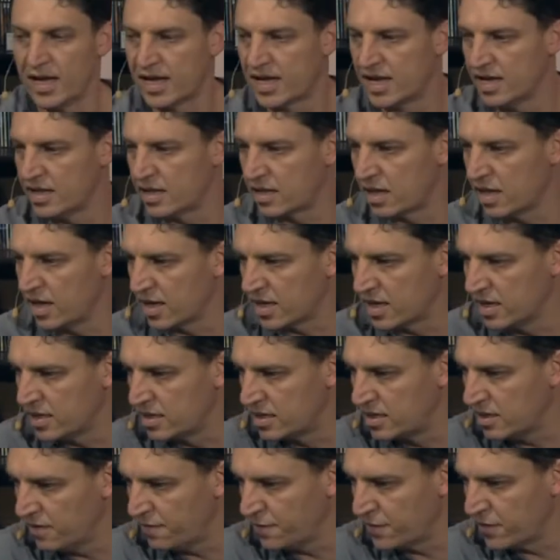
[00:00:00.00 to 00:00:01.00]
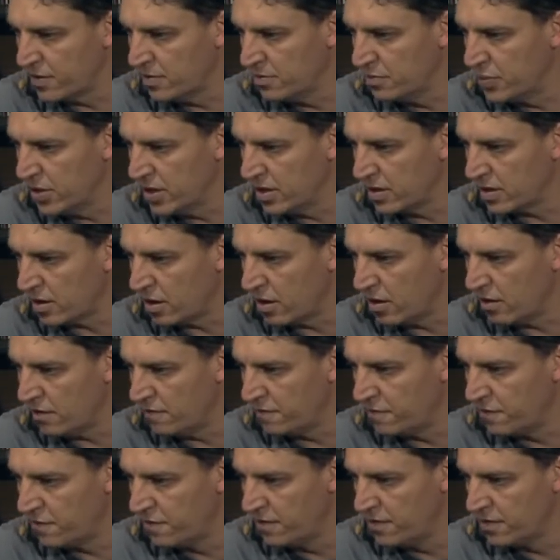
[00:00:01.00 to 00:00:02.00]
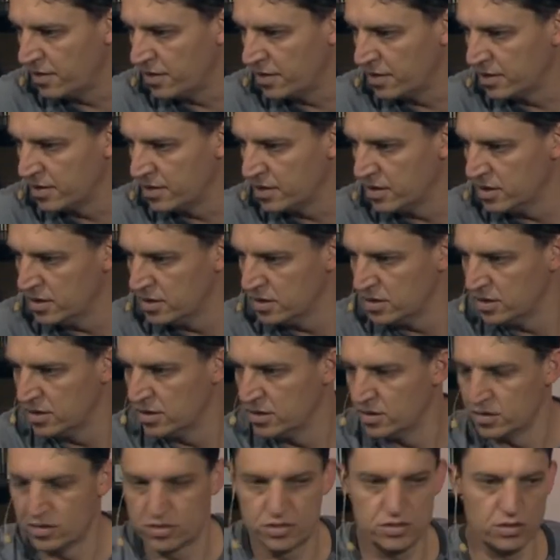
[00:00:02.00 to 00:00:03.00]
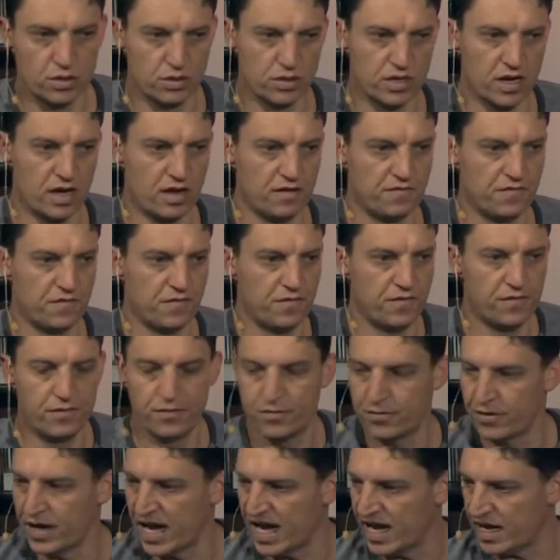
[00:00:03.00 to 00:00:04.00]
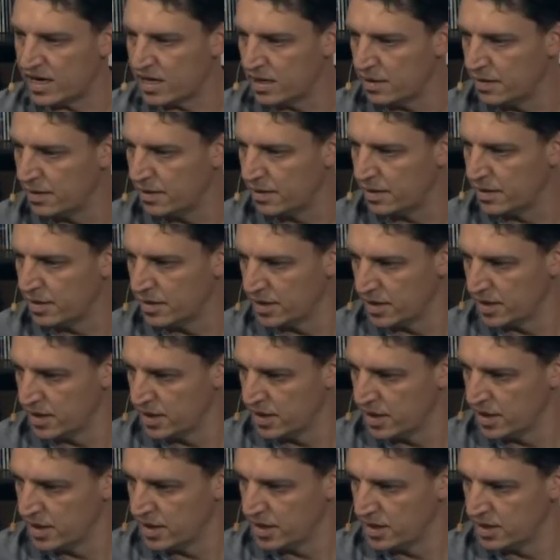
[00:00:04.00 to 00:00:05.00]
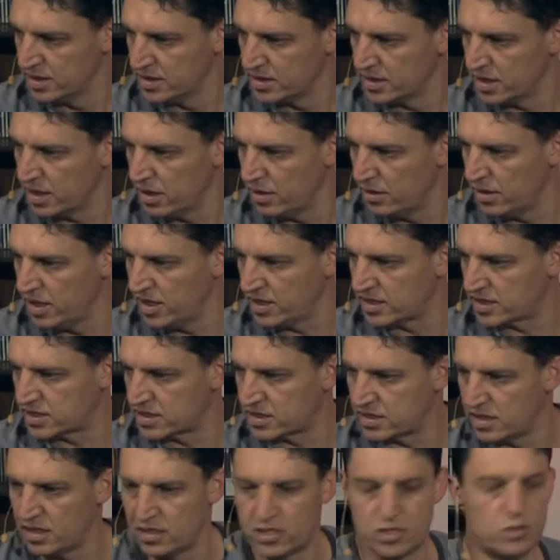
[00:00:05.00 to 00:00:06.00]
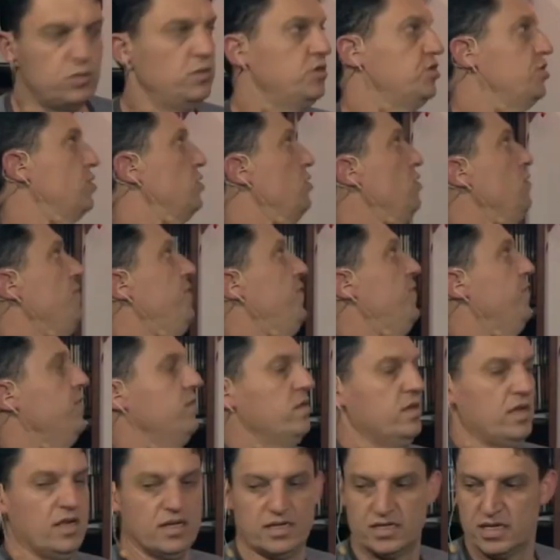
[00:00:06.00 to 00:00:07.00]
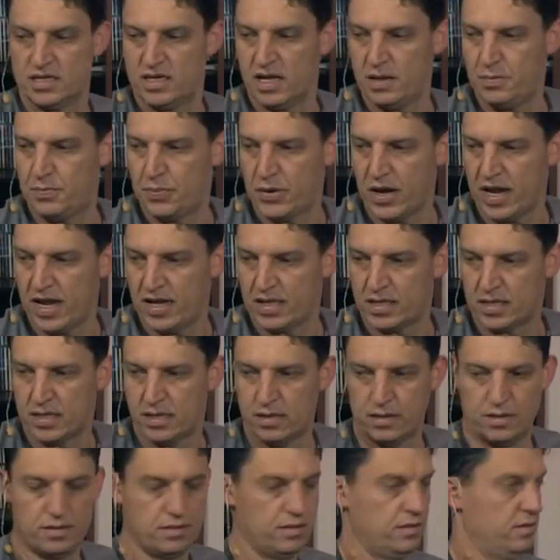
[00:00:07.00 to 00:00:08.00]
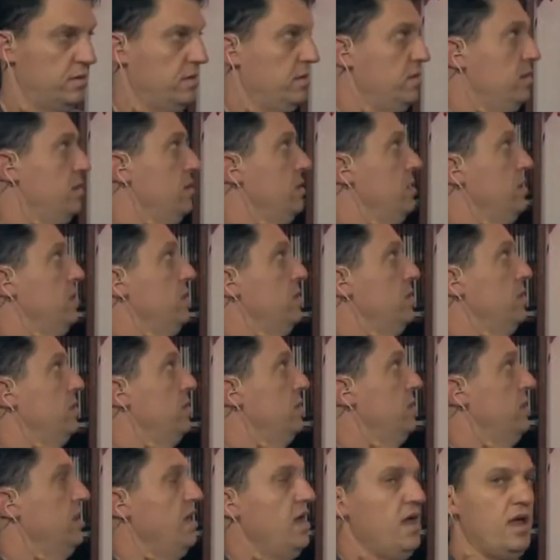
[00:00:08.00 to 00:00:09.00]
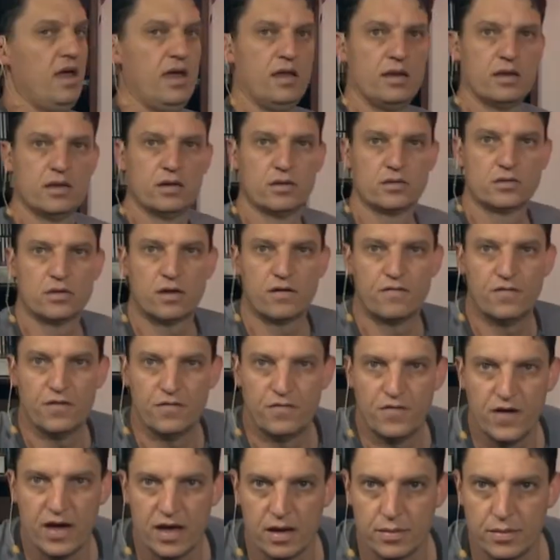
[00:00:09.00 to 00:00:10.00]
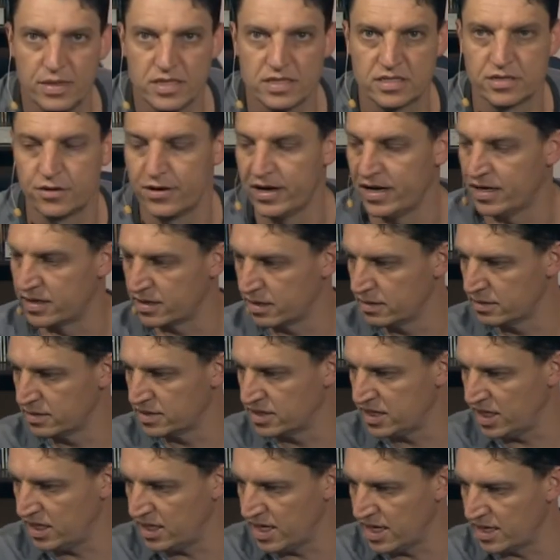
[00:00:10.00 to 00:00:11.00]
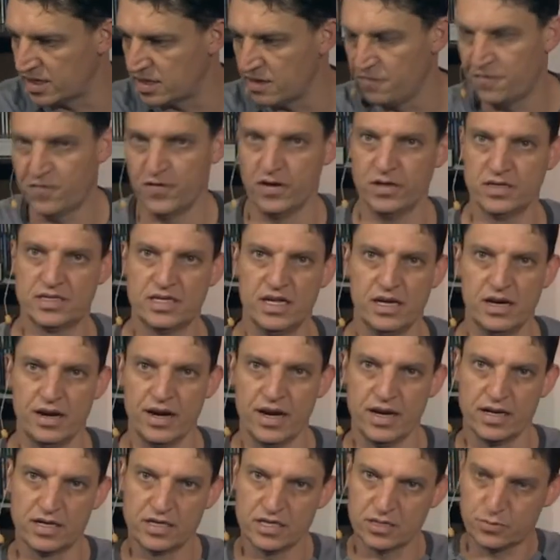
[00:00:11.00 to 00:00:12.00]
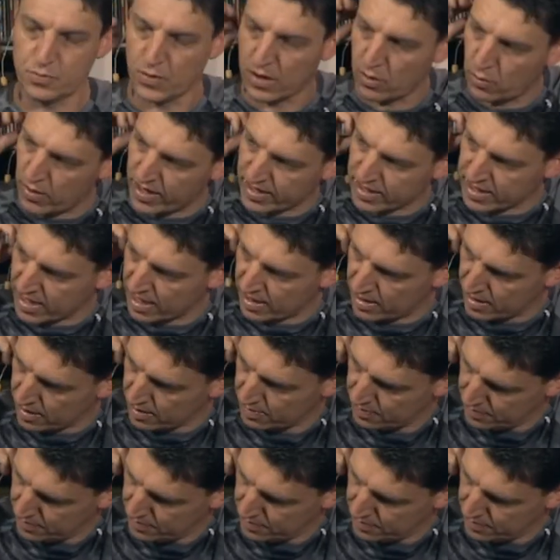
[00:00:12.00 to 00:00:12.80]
get like a different bit of sort of red. So let's switch it off. It's a deep red and sort of a fireman's red. See that difference in red just by one color.